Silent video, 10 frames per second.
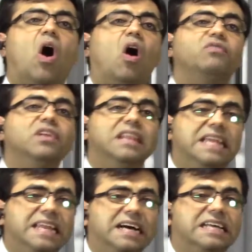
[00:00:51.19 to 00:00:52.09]
of a
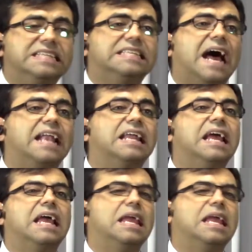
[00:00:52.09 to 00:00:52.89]
leader is that